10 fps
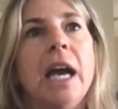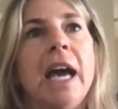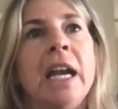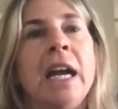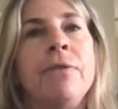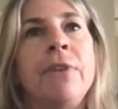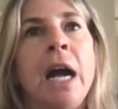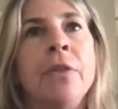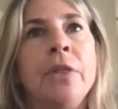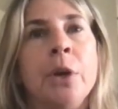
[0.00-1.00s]
And I
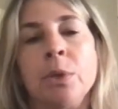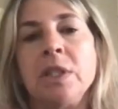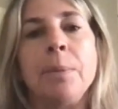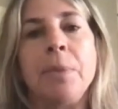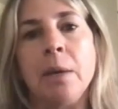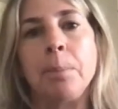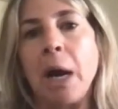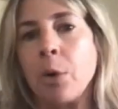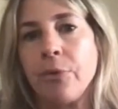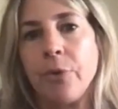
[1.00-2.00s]
found that there was something
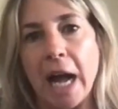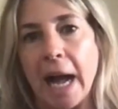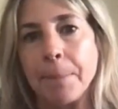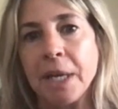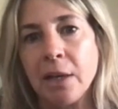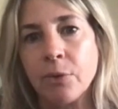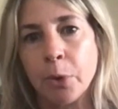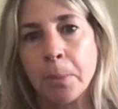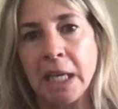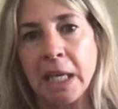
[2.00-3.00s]
powerful happening
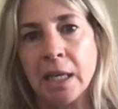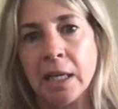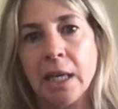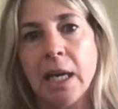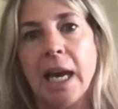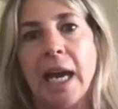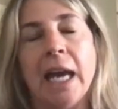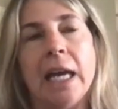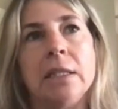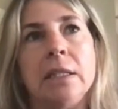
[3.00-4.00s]
for me.
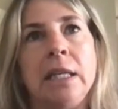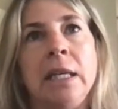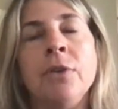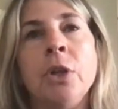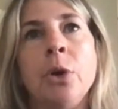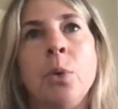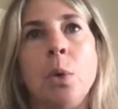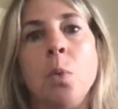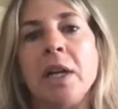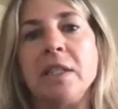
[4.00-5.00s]
And even though
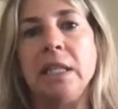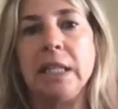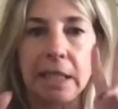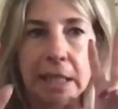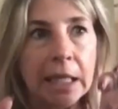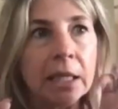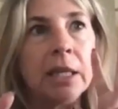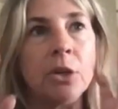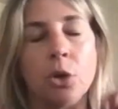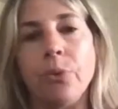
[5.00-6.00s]
it wasn't
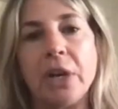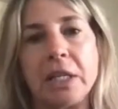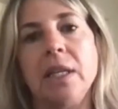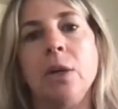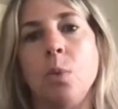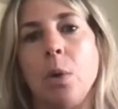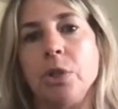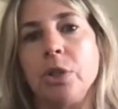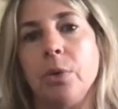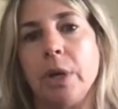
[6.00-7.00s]
healing or fixing what
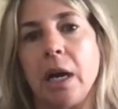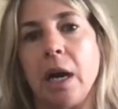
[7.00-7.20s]
was going